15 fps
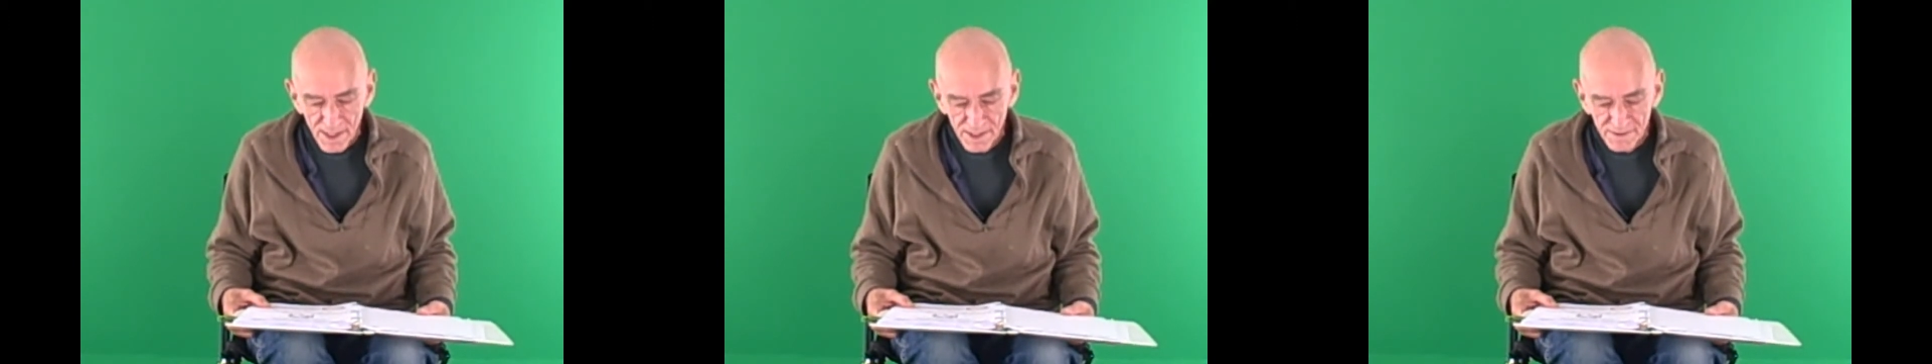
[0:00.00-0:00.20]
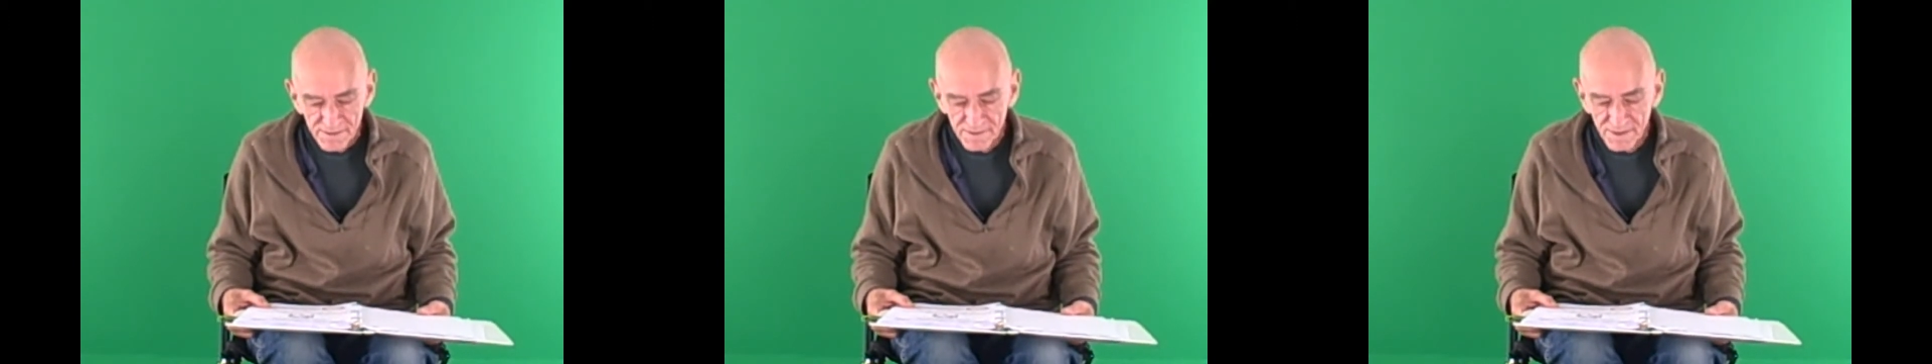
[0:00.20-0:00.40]

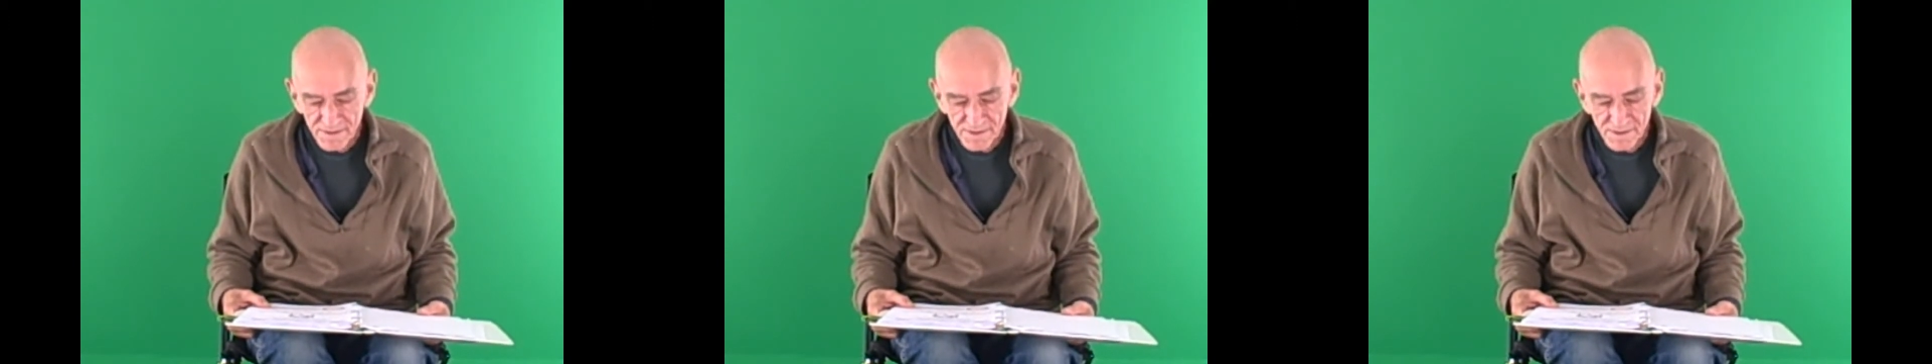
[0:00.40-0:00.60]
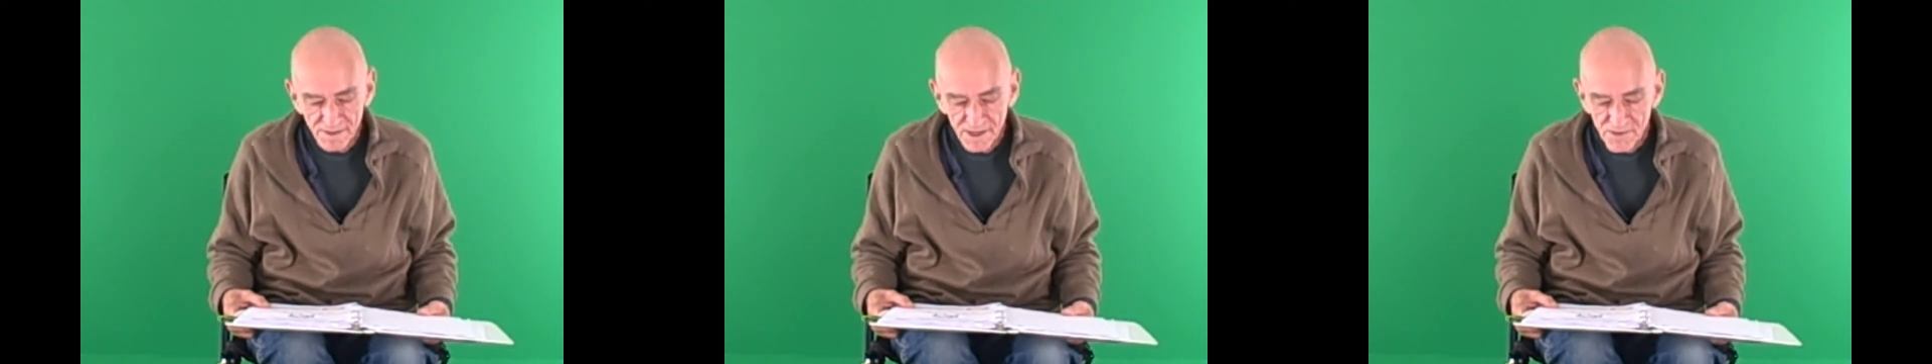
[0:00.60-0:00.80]
It
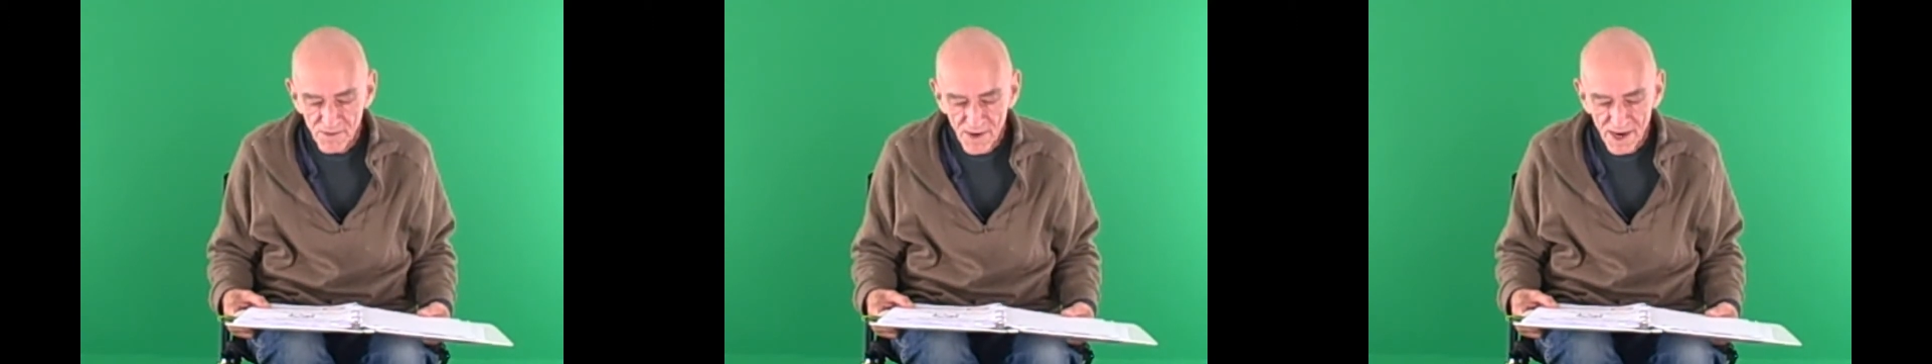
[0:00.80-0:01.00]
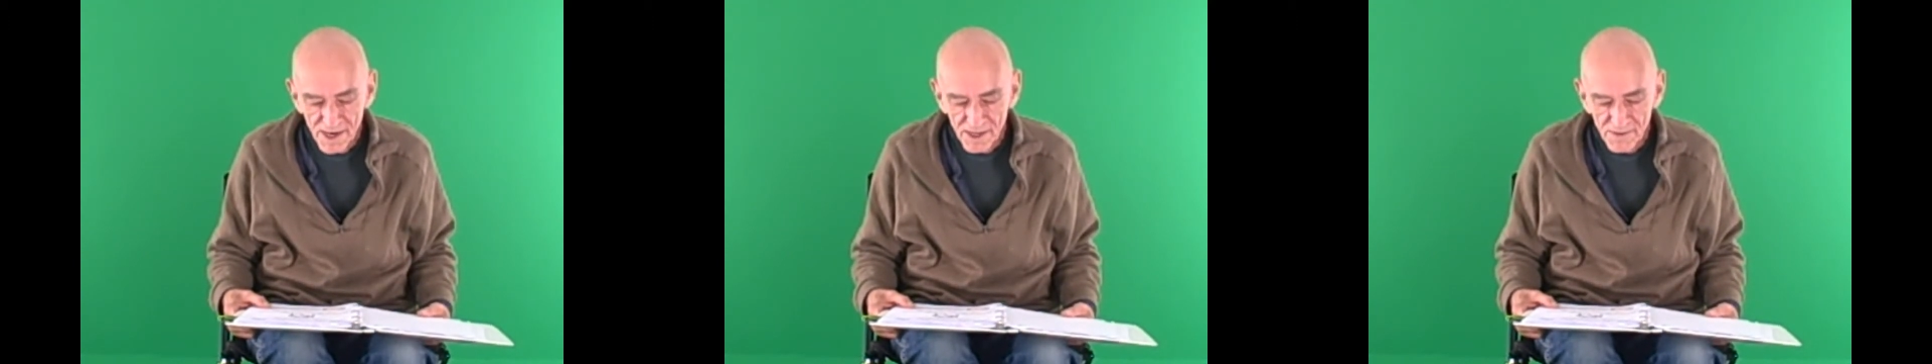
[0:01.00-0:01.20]
says
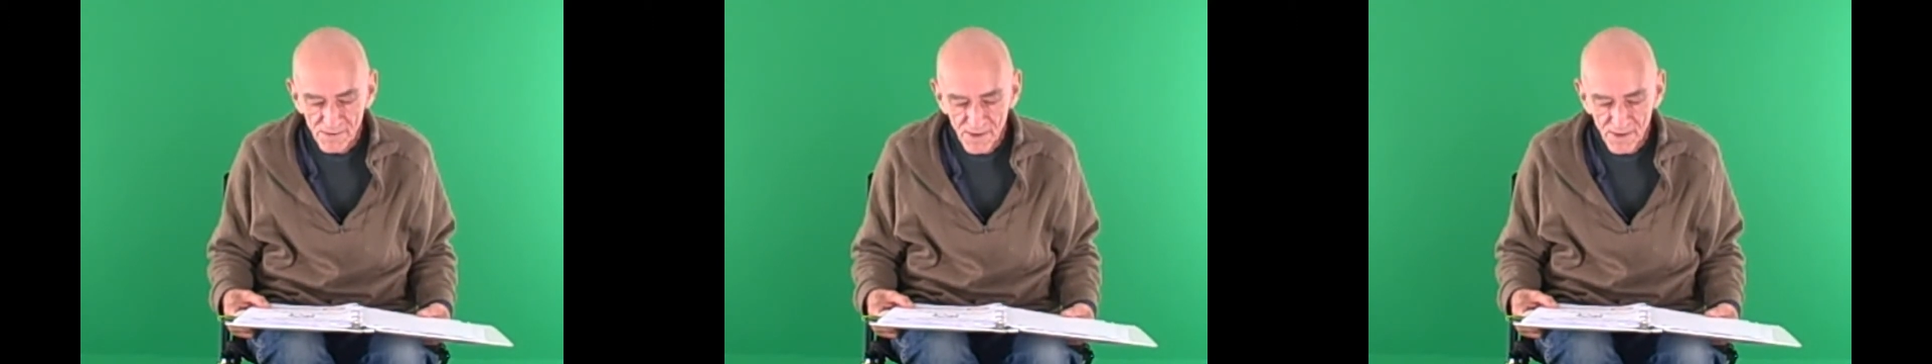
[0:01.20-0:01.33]
electronic